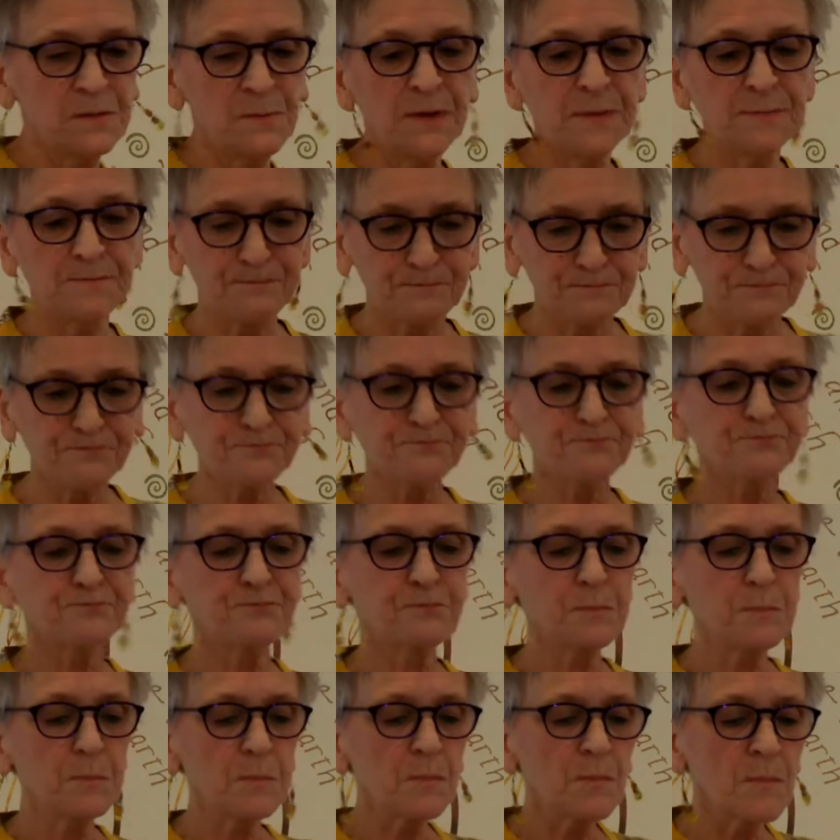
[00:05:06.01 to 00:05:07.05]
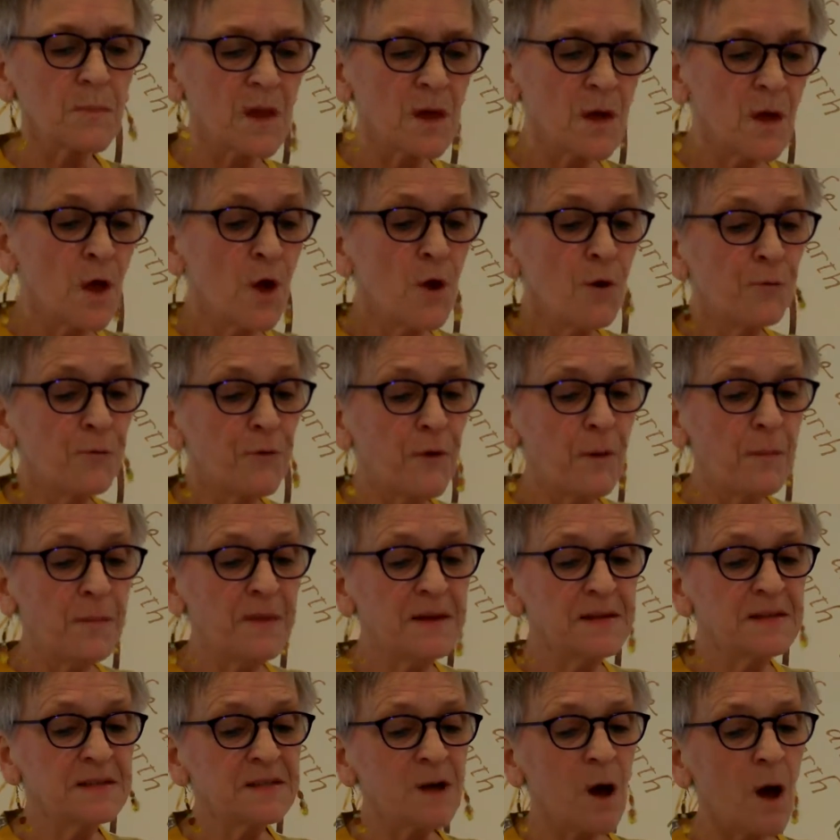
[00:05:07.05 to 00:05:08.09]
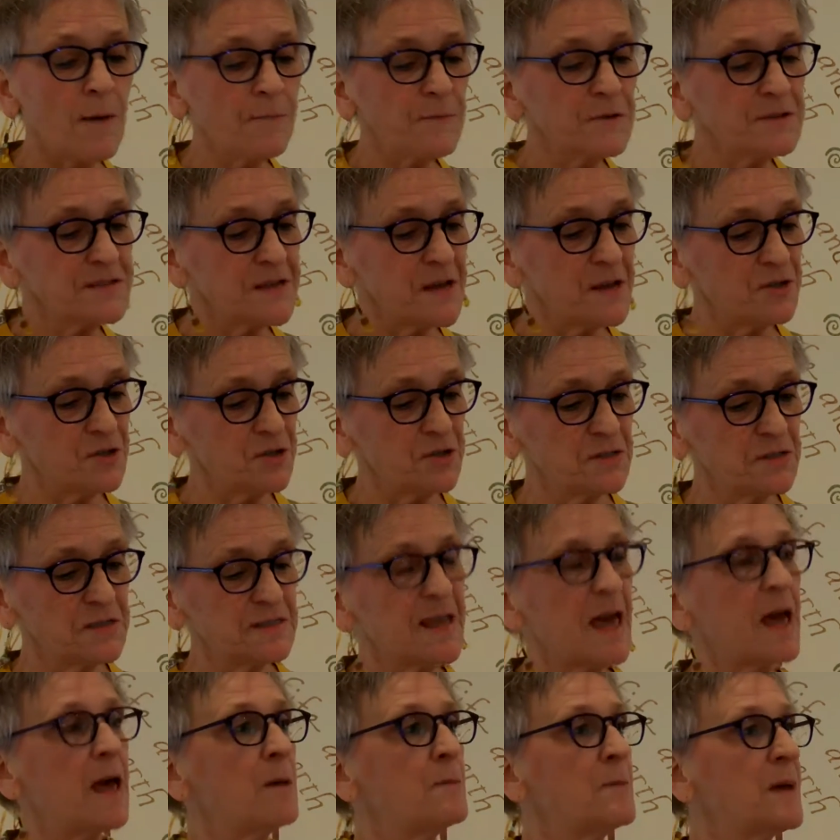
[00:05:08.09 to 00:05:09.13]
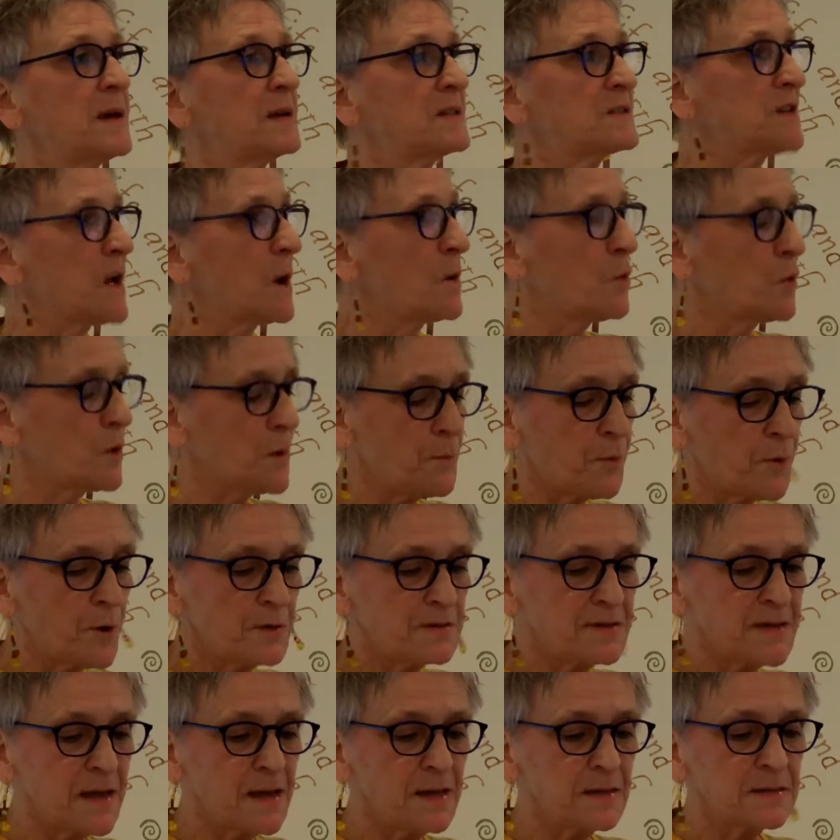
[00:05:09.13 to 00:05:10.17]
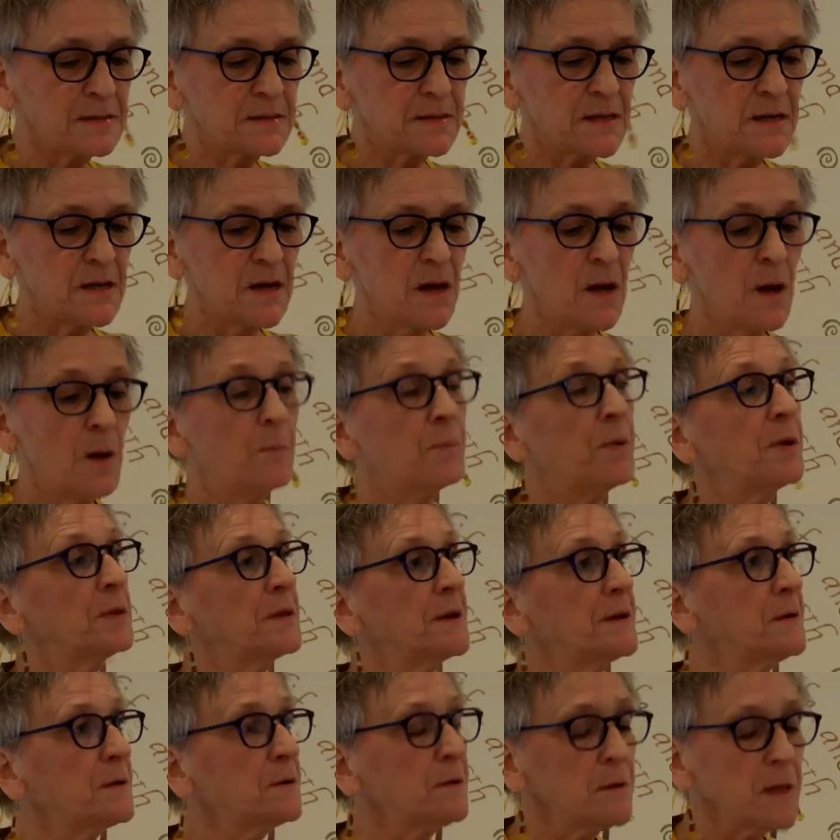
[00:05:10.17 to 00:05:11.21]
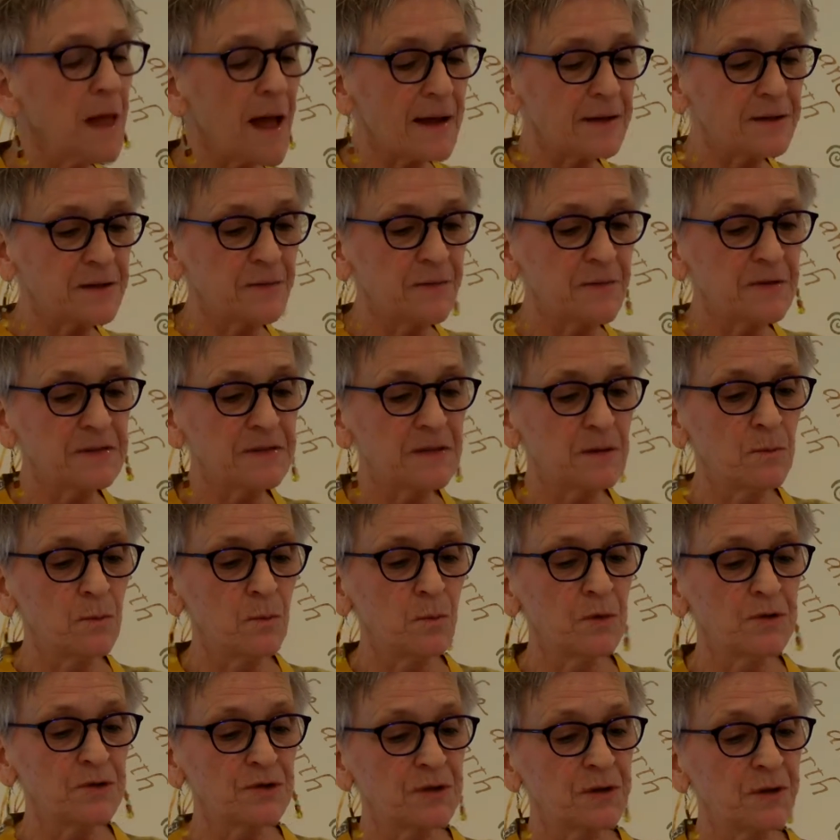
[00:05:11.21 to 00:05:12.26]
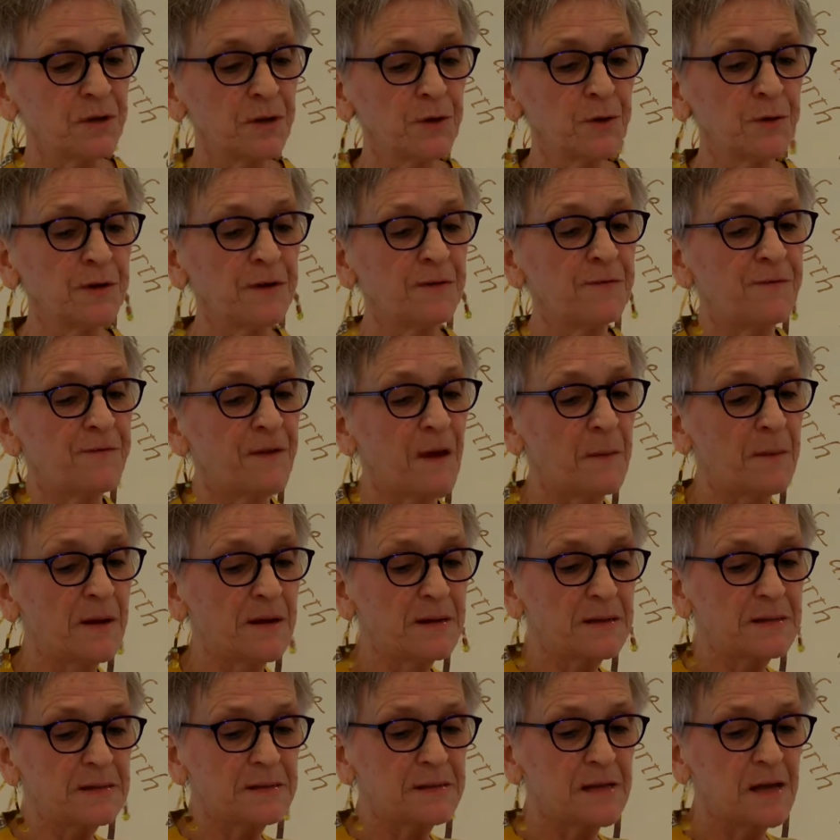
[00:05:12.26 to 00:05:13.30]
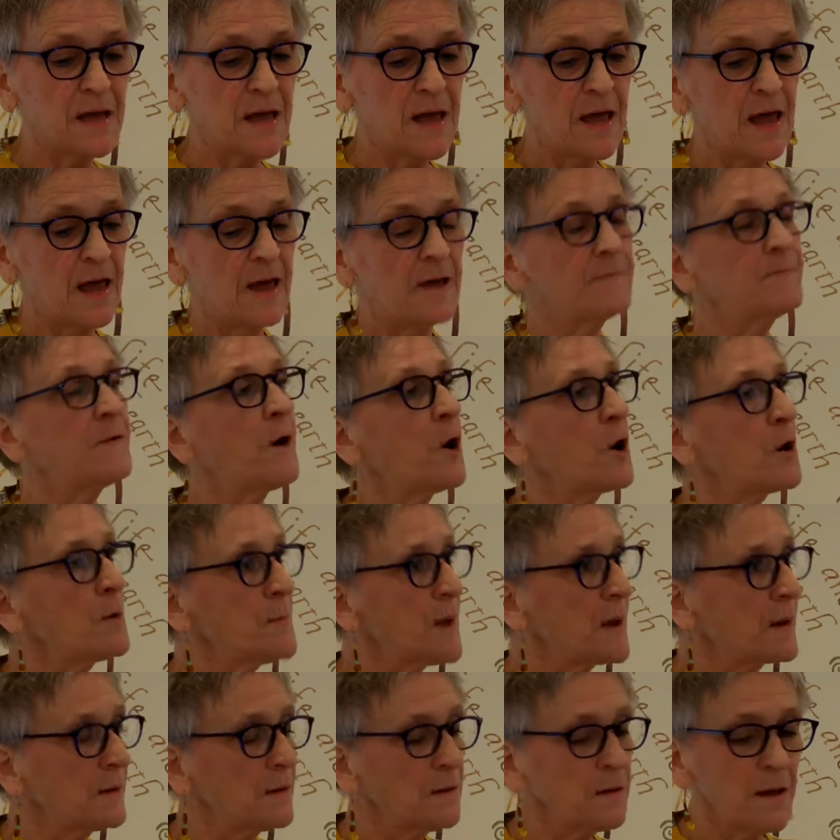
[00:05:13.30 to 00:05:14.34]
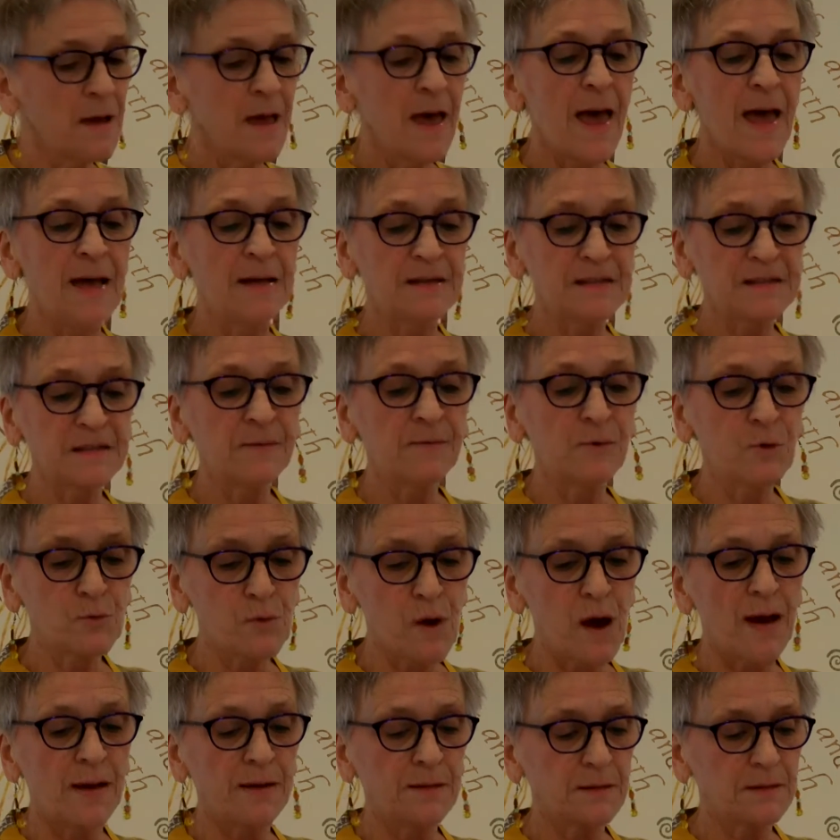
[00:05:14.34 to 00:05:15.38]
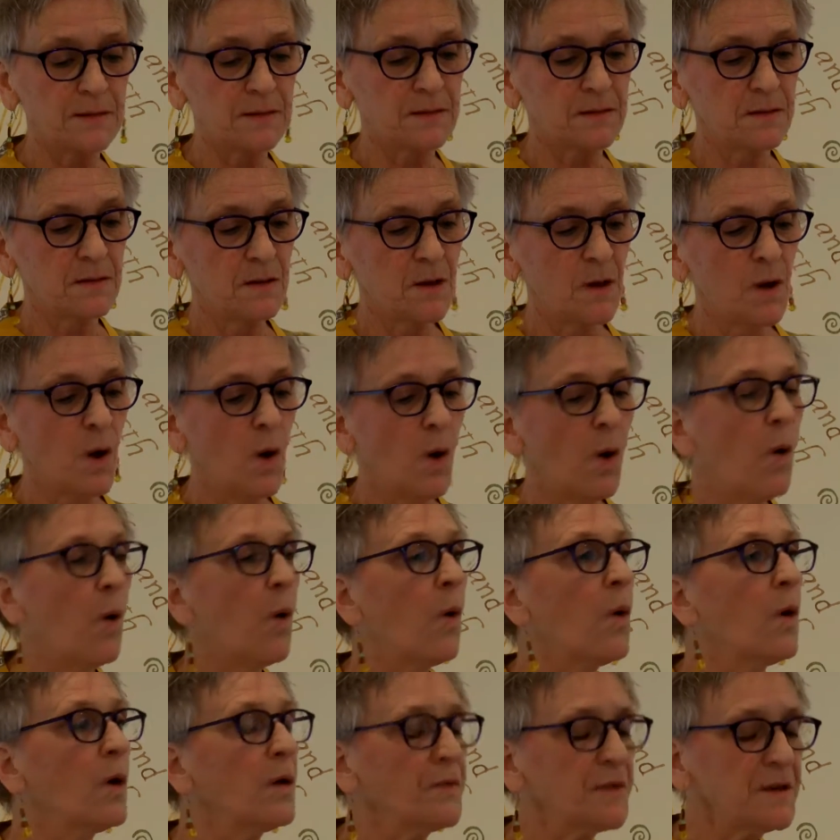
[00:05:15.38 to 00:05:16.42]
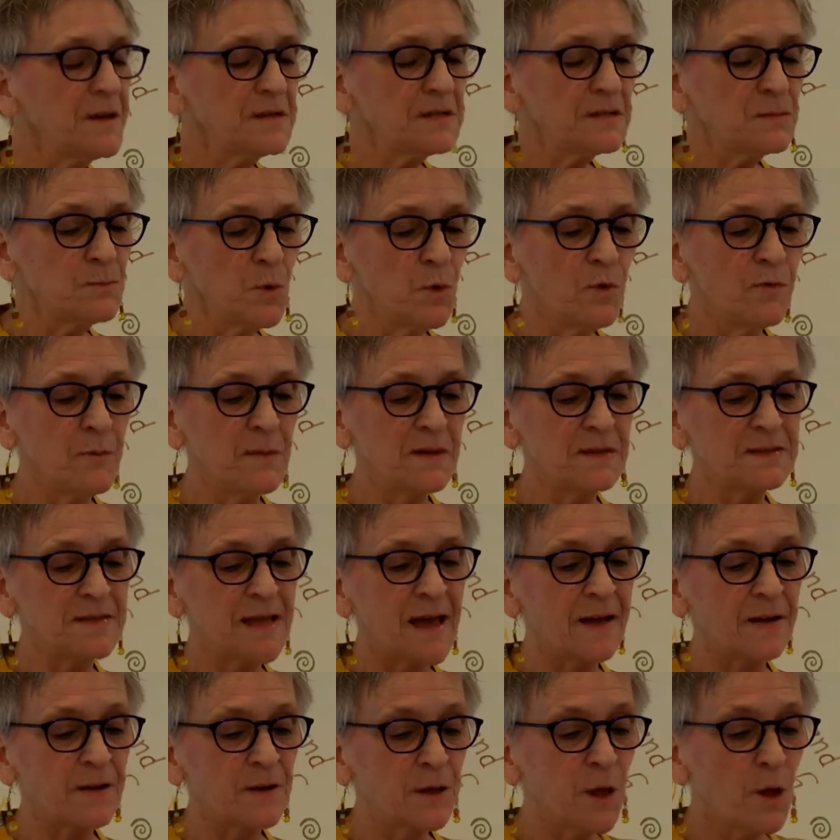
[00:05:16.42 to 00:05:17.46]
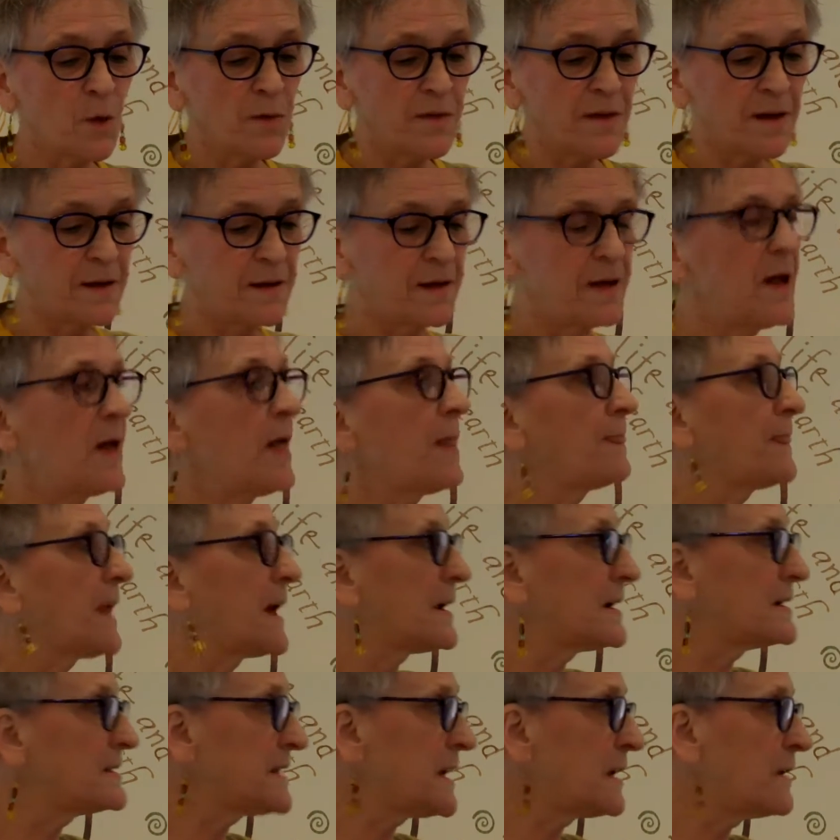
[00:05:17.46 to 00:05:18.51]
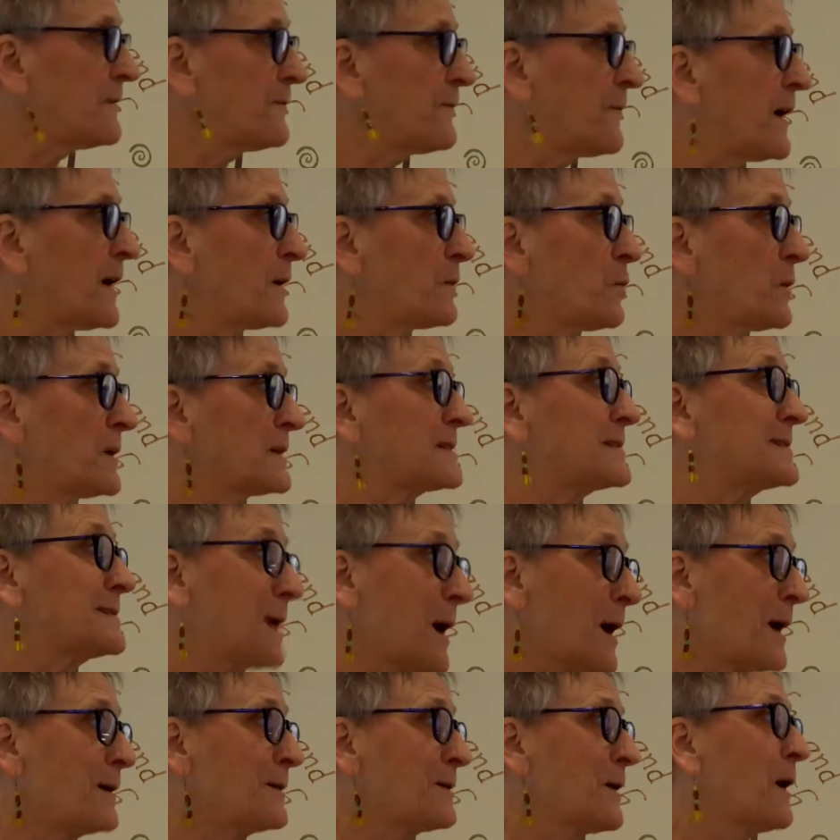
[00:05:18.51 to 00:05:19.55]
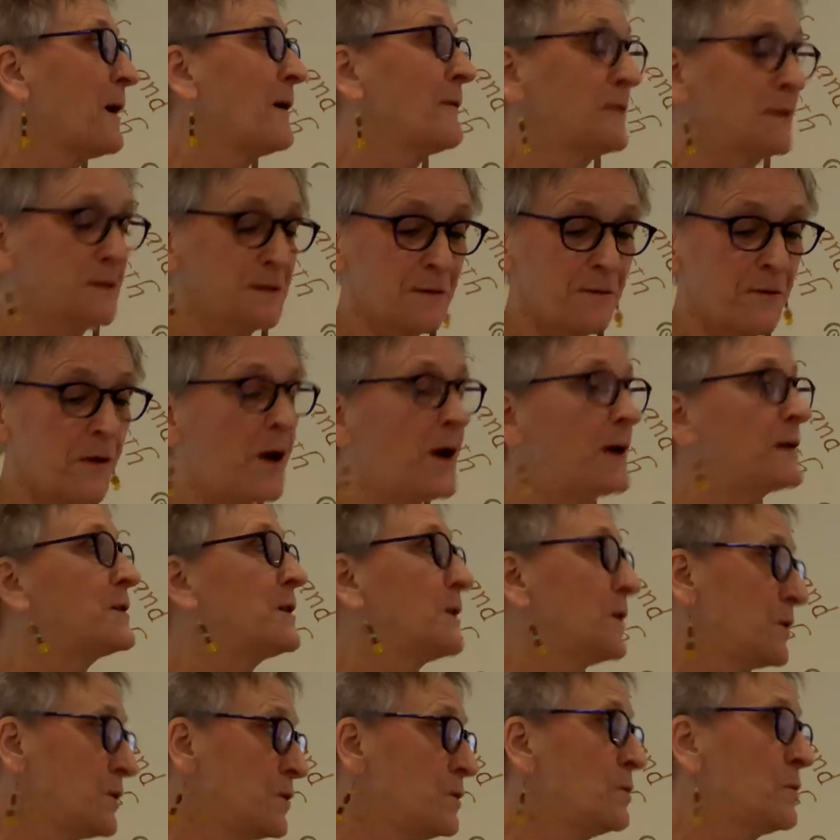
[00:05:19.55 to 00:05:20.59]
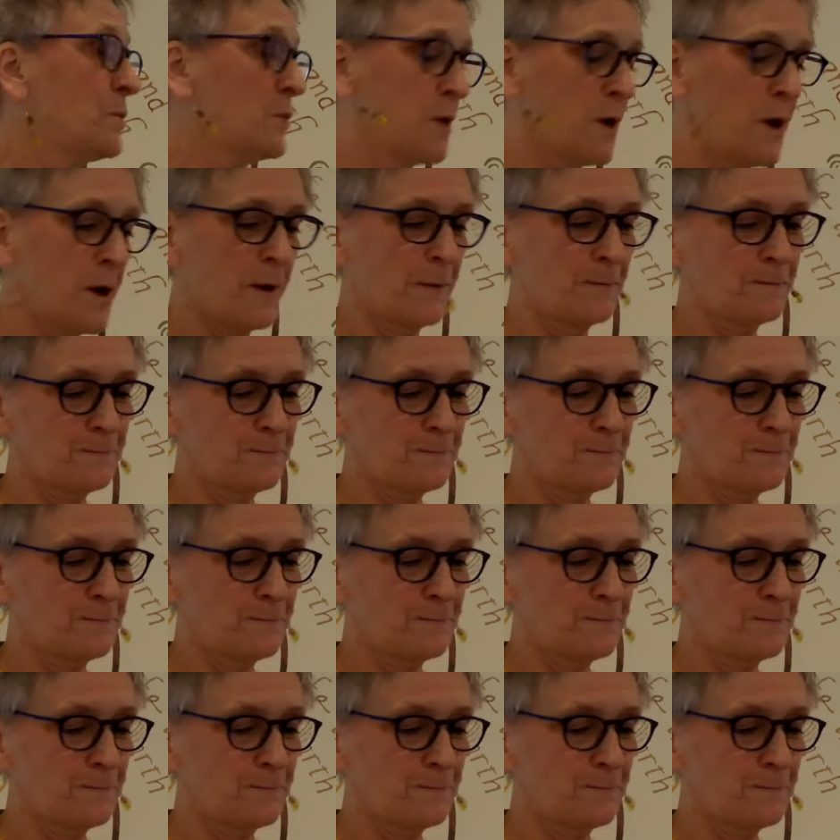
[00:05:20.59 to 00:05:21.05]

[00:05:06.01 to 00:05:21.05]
me. From these conversations came anti-war protest, political activism, which included feminist, environmental, and civil rights. All these movements had clothing that identified what side of the divide you were on.